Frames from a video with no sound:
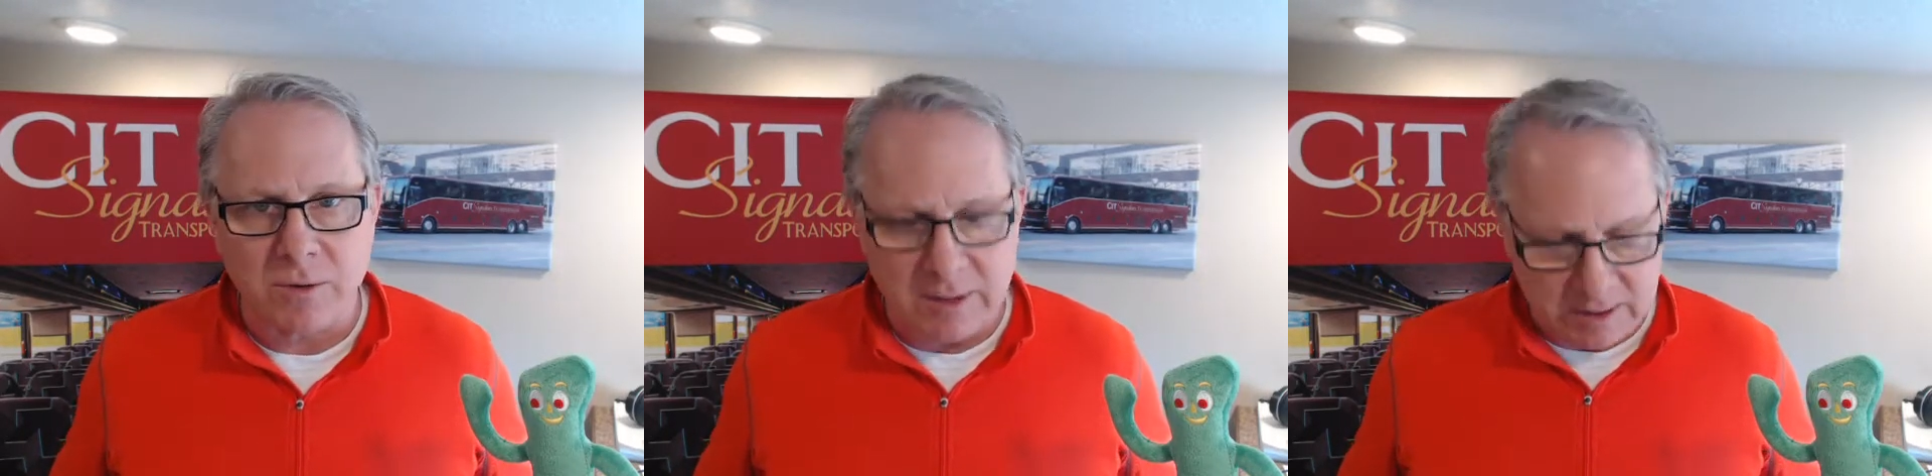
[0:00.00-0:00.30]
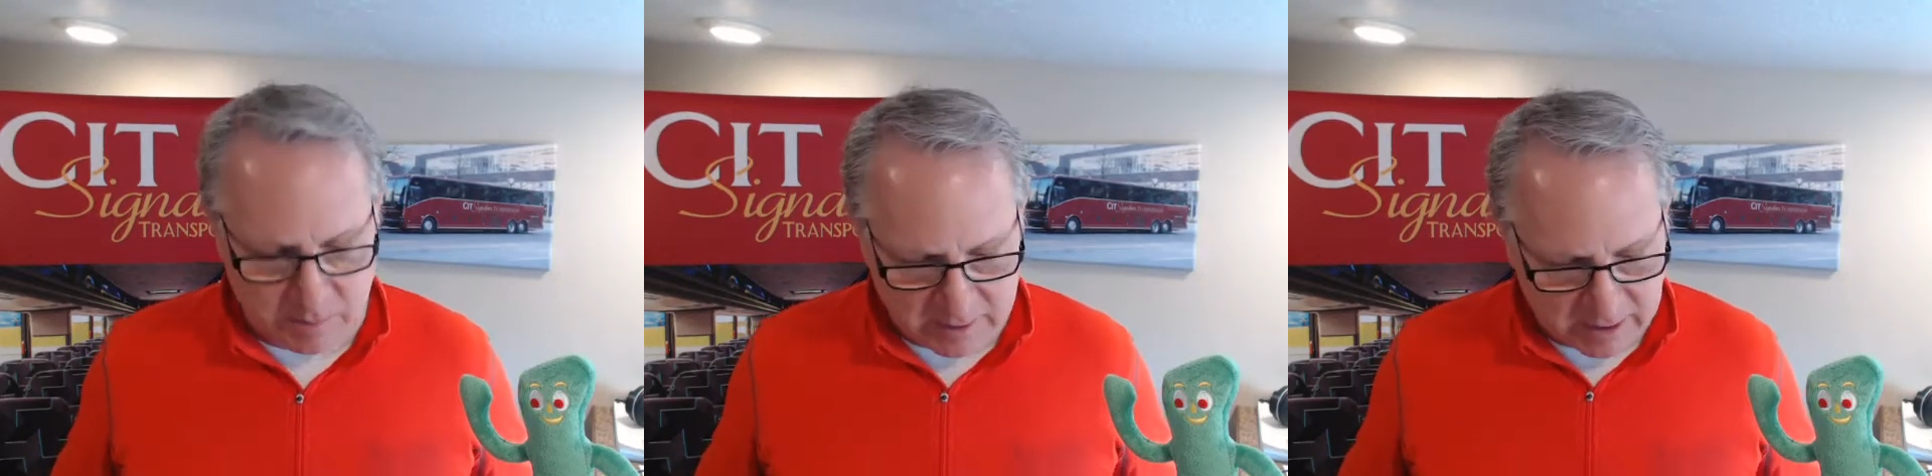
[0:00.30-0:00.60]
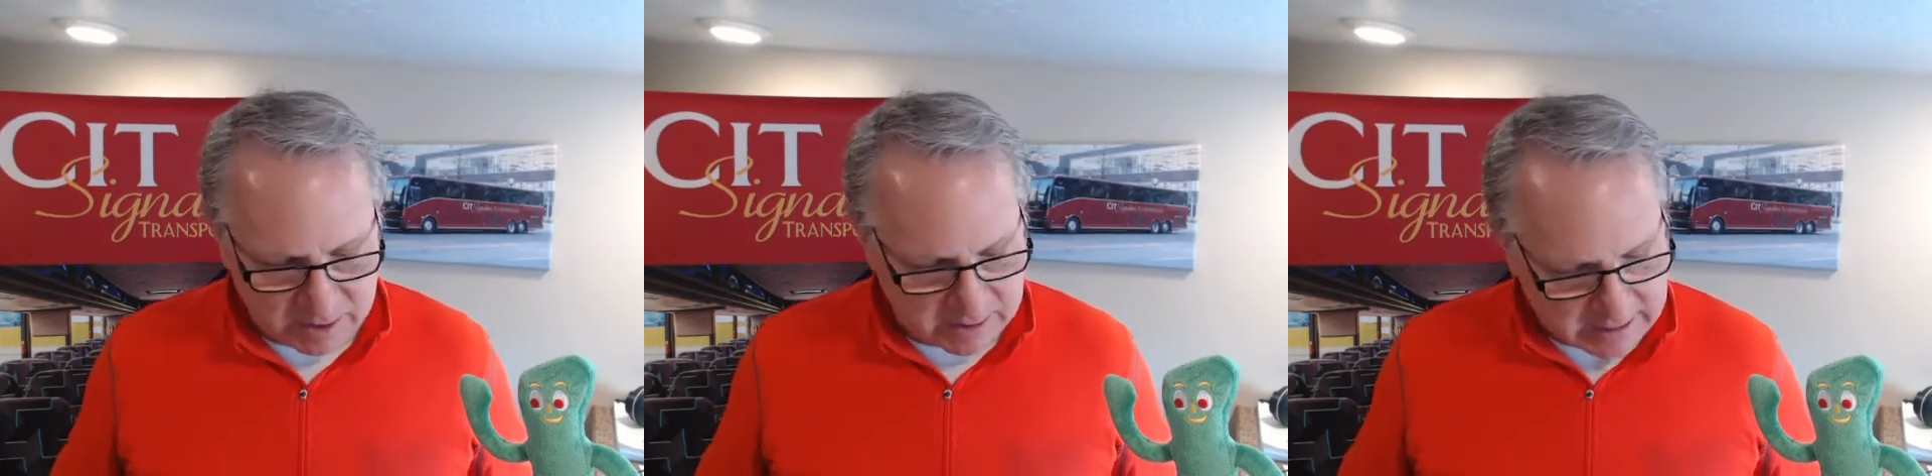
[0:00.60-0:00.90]

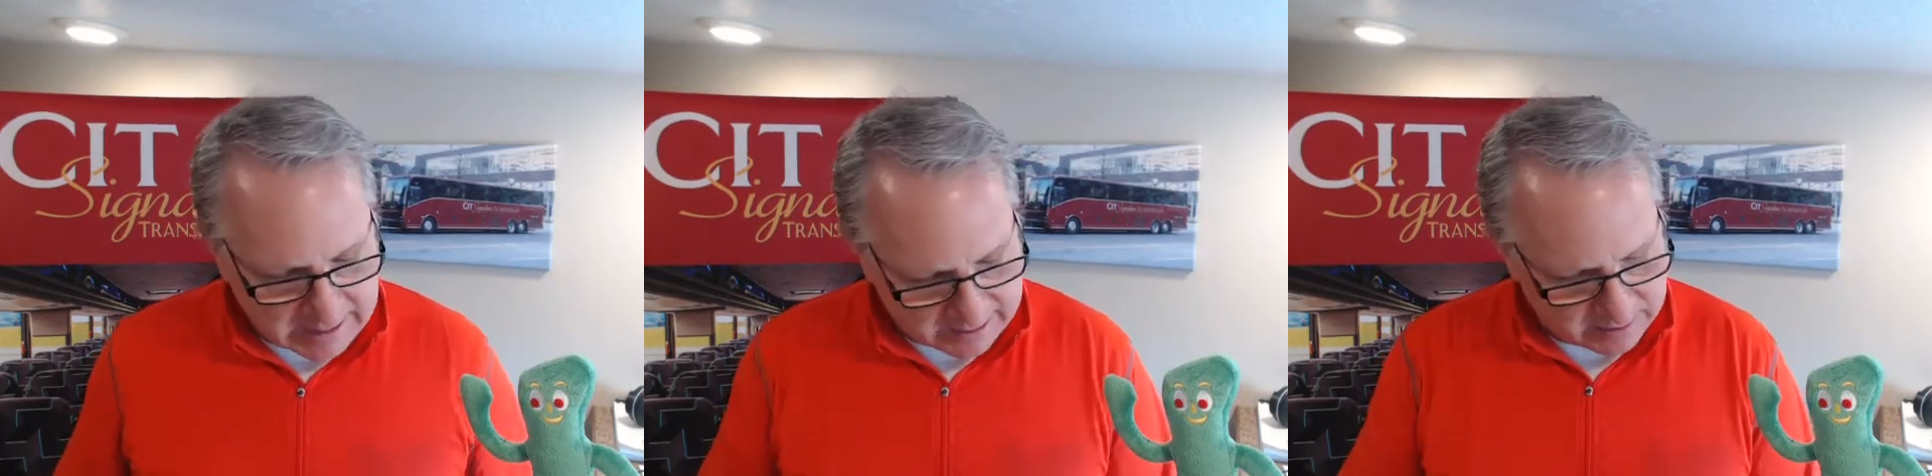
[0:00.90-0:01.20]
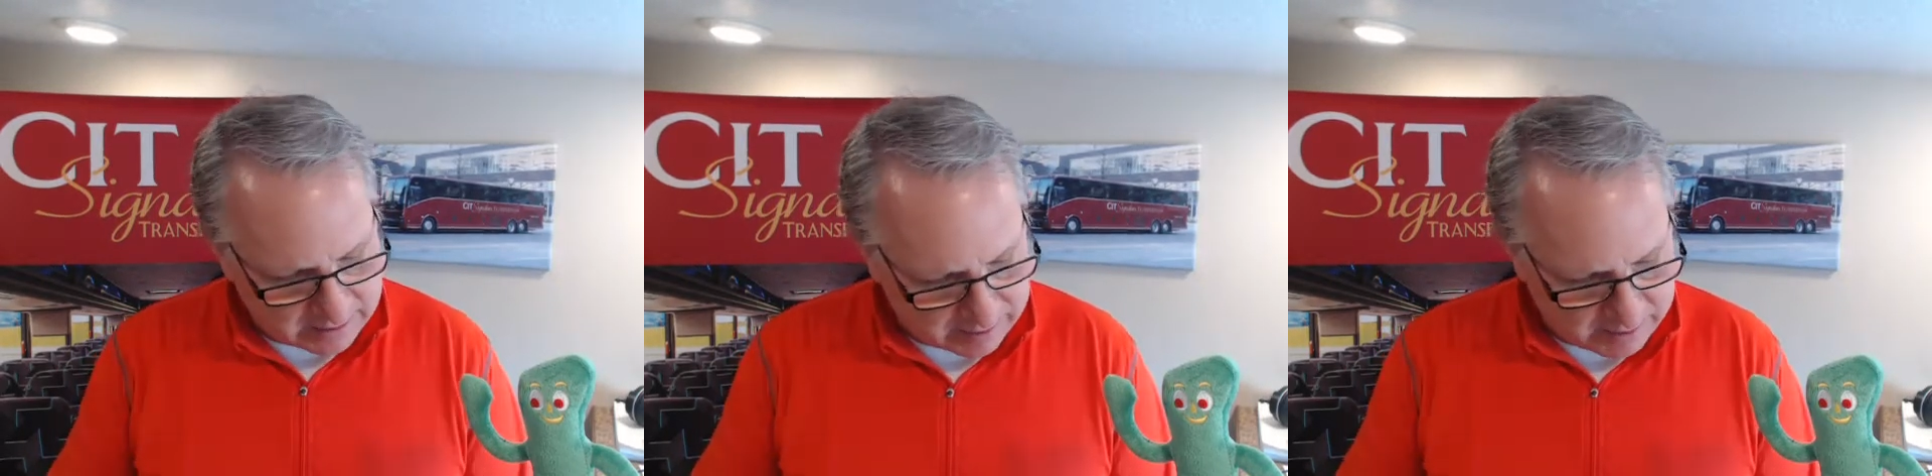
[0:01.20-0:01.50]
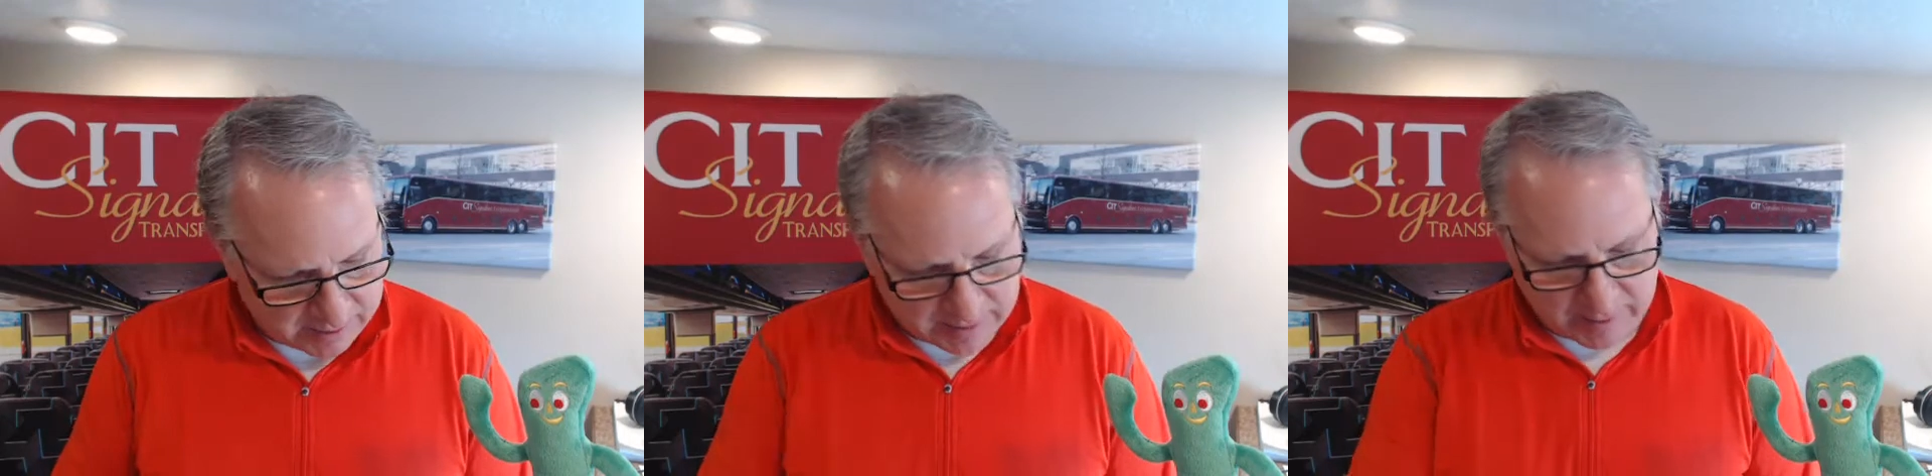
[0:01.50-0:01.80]
transportation. And actually, let
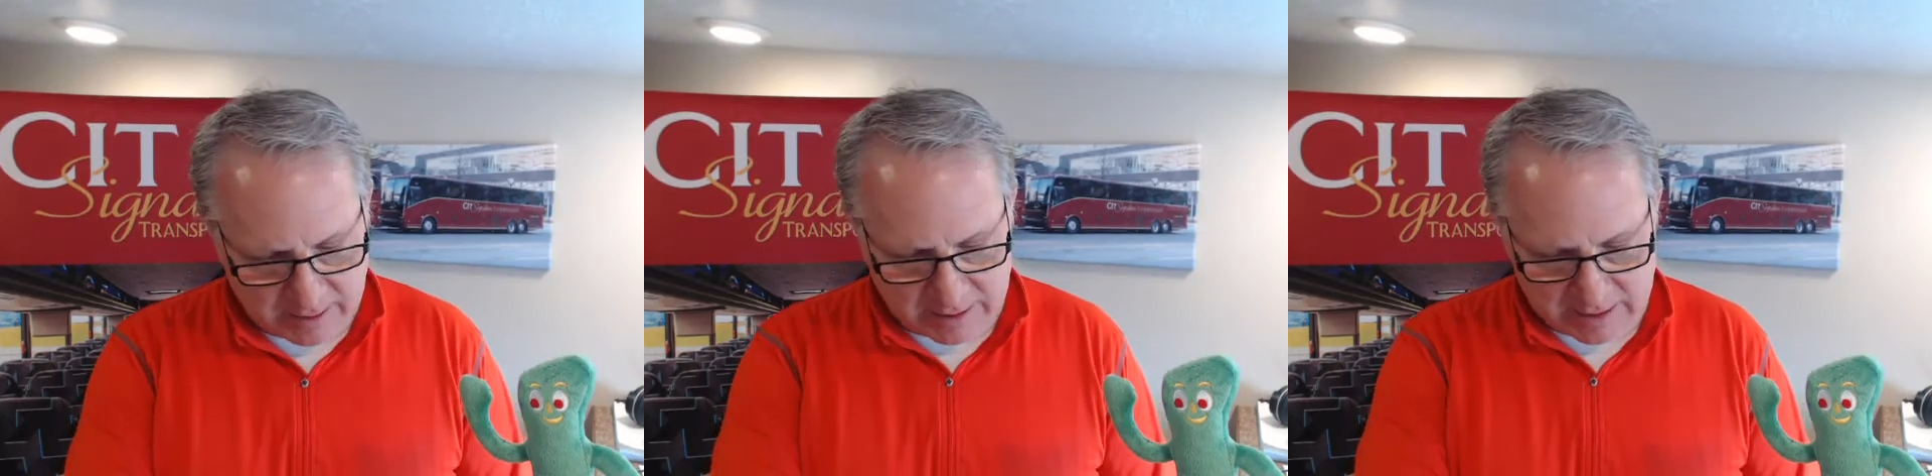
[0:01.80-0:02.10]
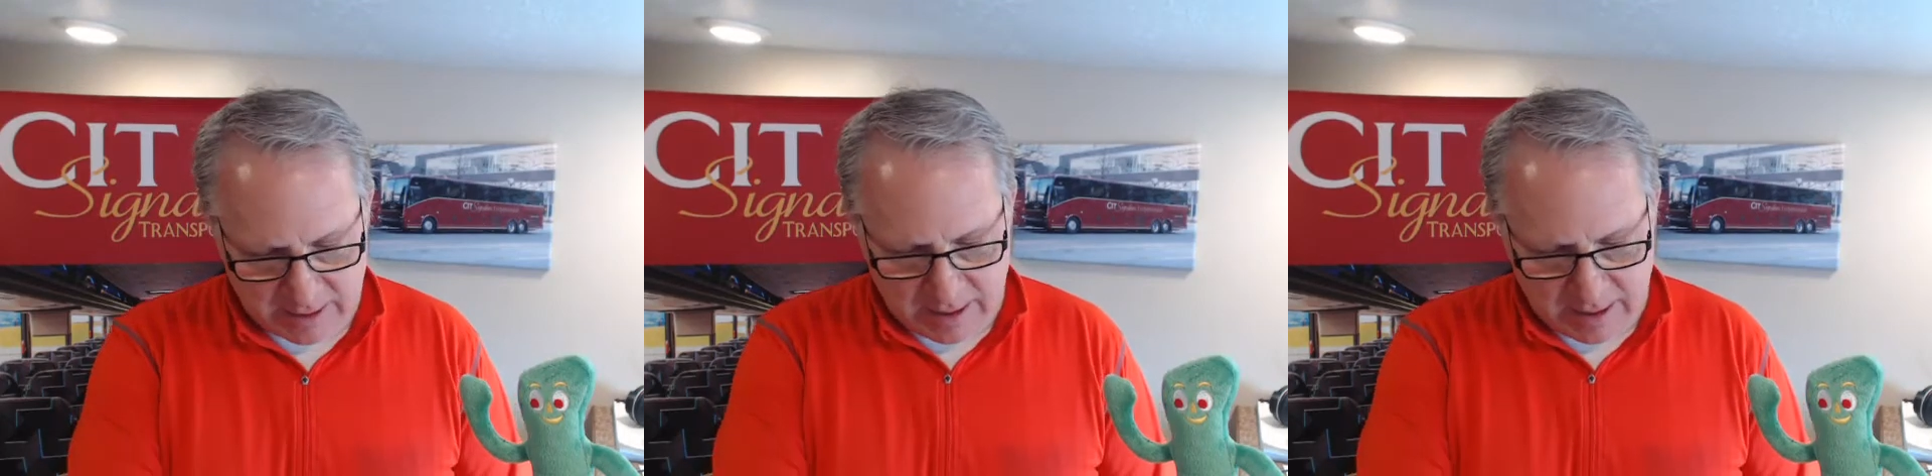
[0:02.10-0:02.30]
me look at my list.